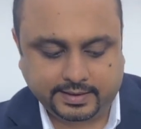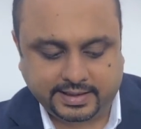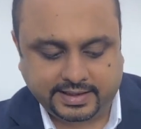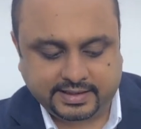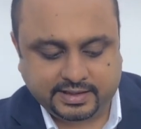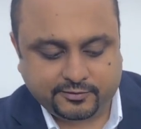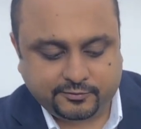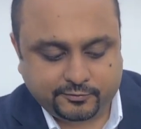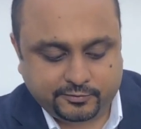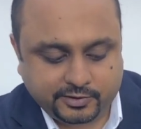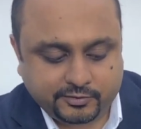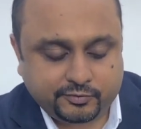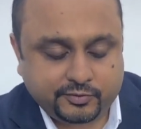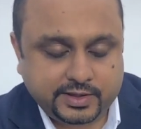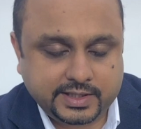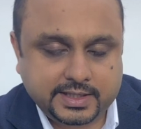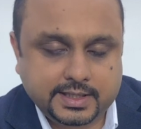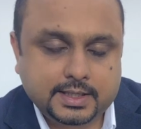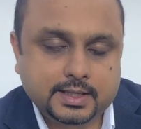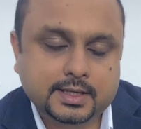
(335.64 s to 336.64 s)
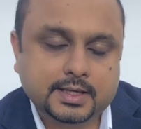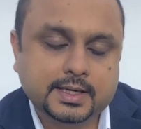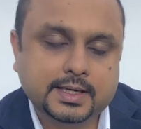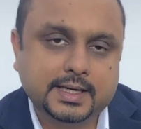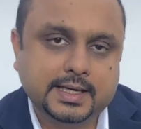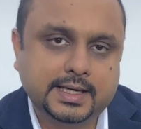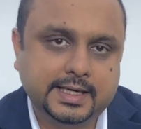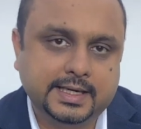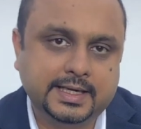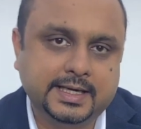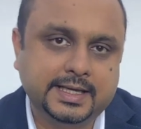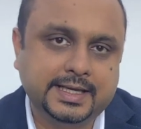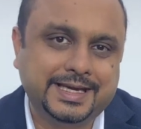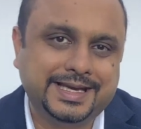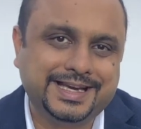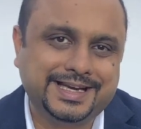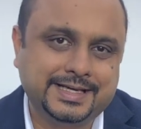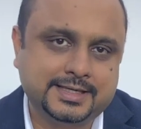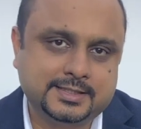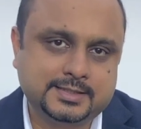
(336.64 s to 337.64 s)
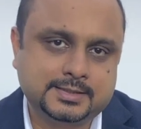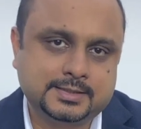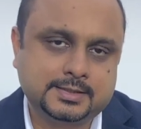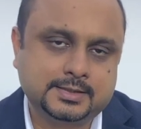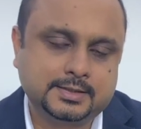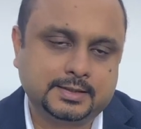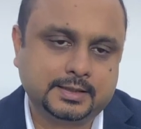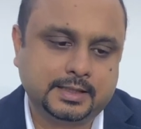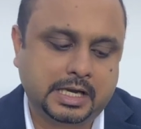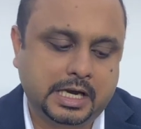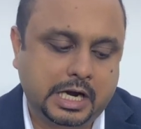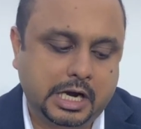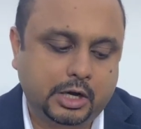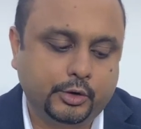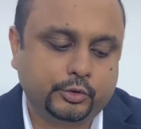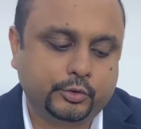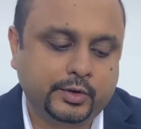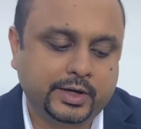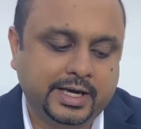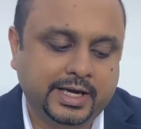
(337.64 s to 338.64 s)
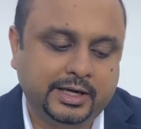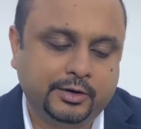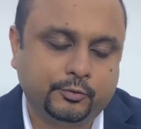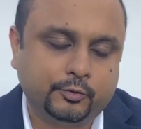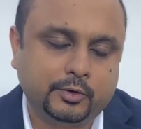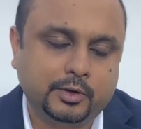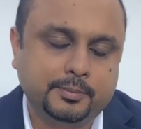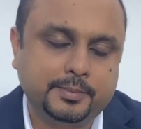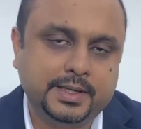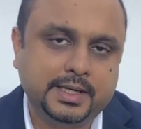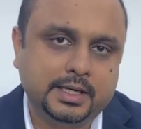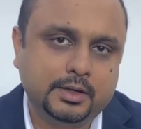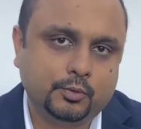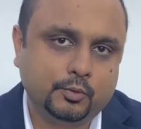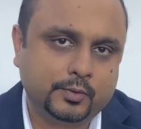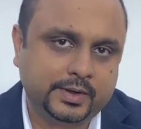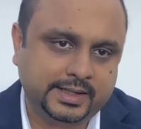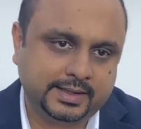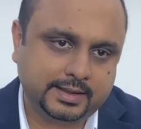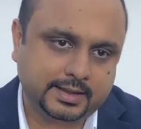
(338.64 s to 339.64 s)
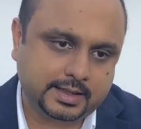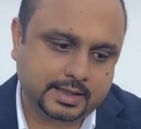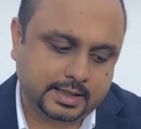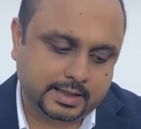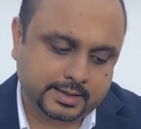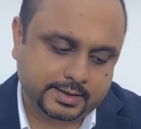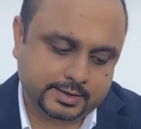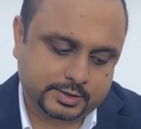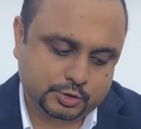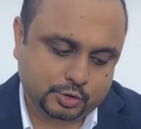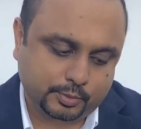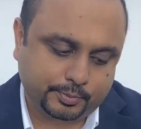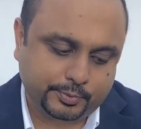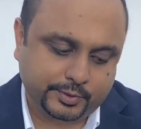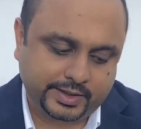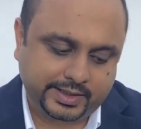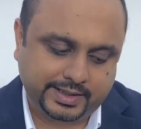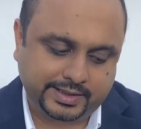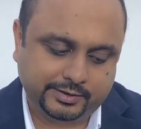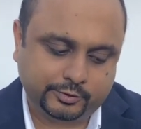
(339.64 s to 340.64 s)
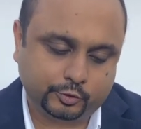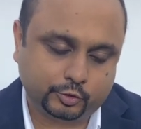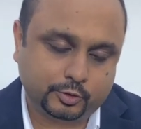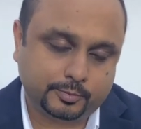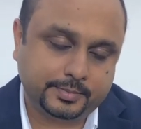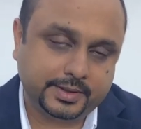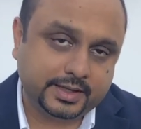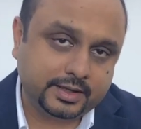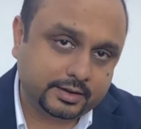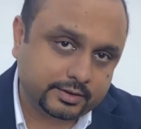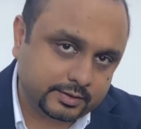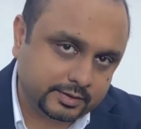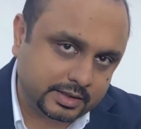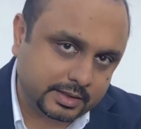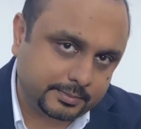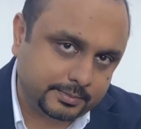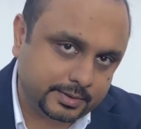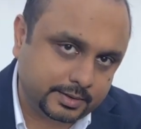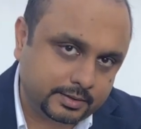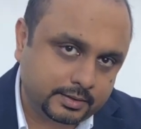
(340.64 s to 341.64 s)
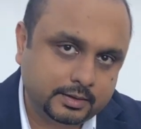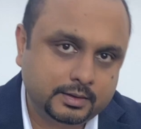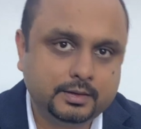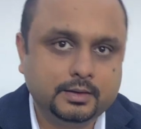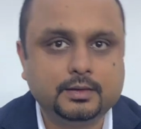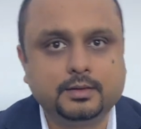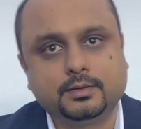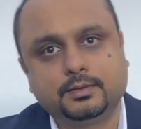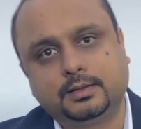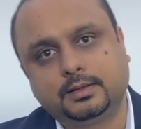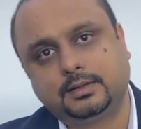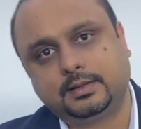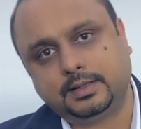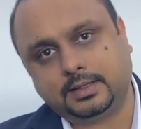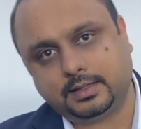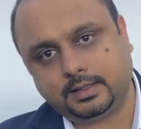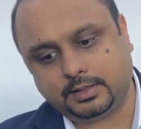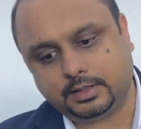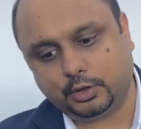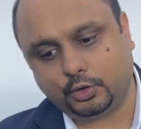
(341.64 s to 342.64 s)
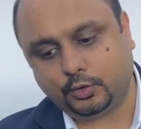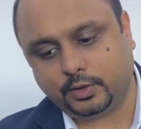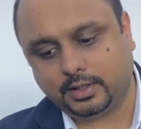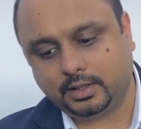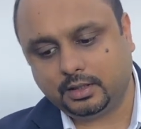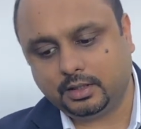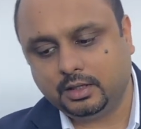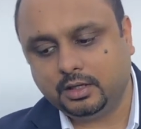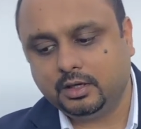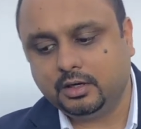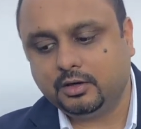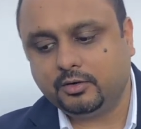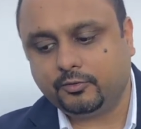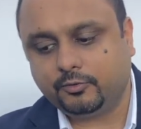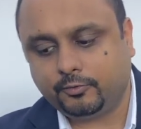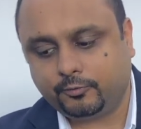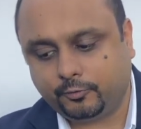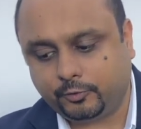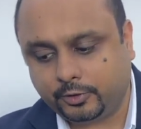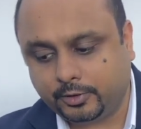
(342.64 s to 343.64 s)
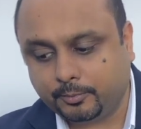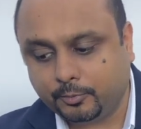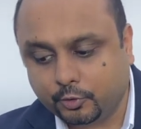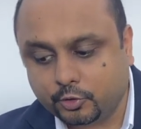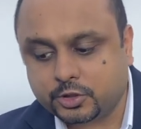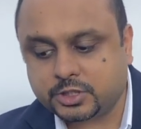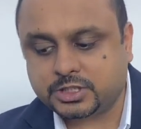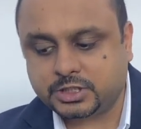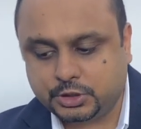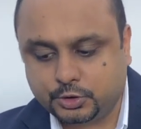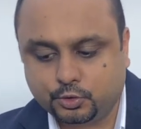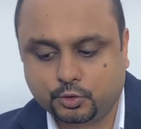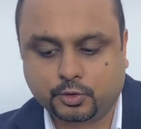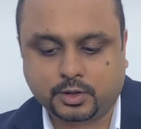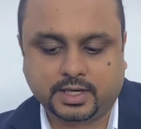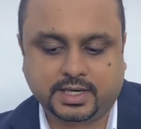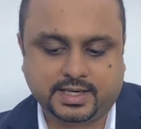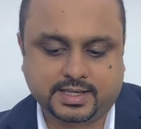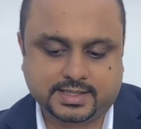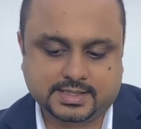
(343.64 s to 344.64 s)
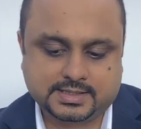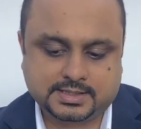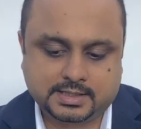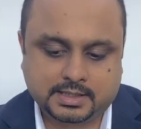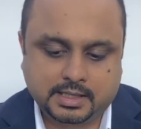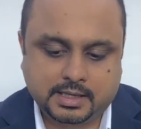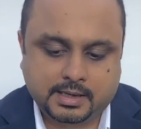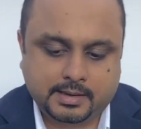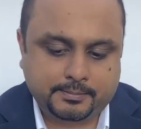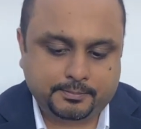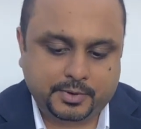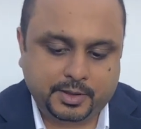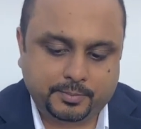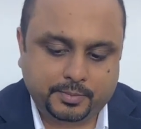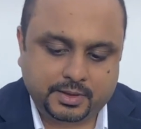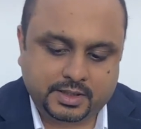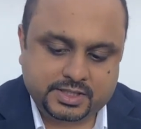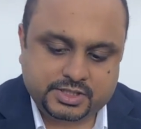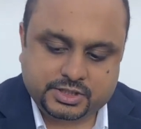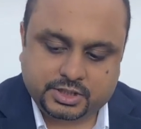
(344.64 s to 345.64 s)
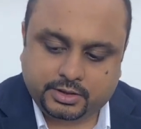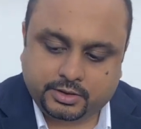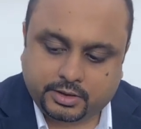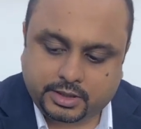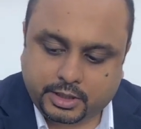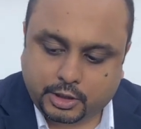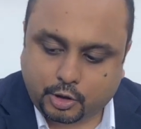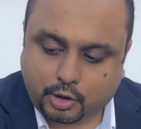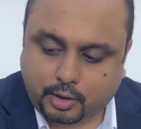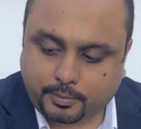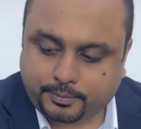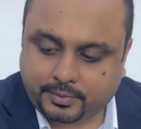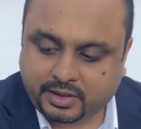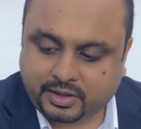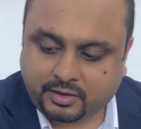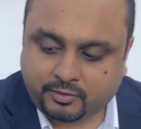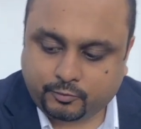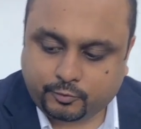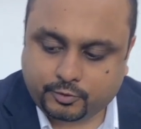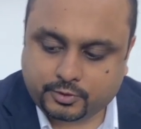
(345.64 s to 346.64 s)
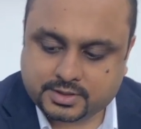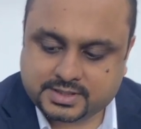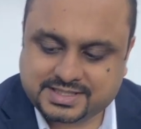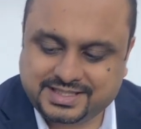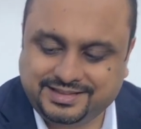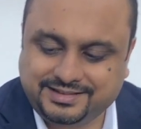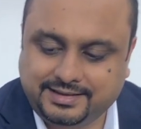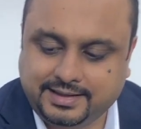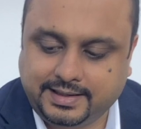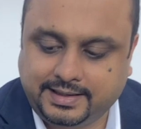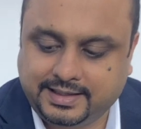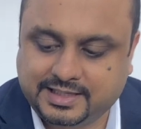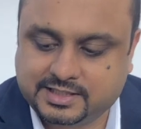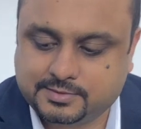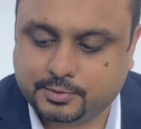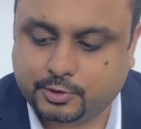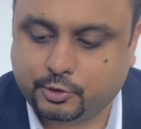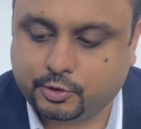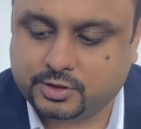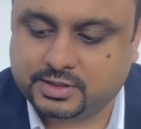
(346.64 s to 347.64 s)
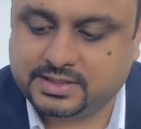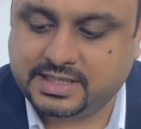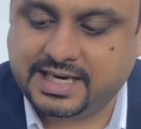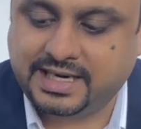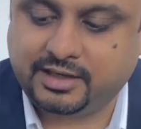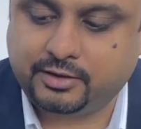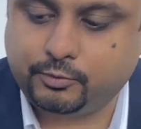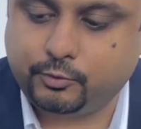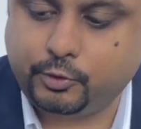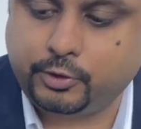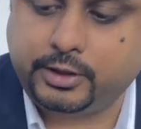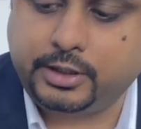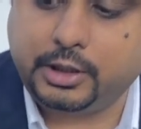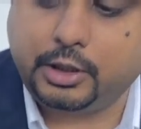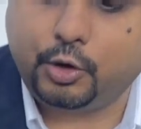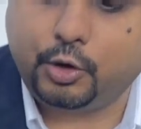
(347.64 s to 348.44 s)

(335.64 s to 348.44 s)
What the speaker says: and the 50 indicates how thick it will be when the car is operating. So the bigger the number, the thicker the oil. For most new cars, people are generally opting for synthetics because that's what the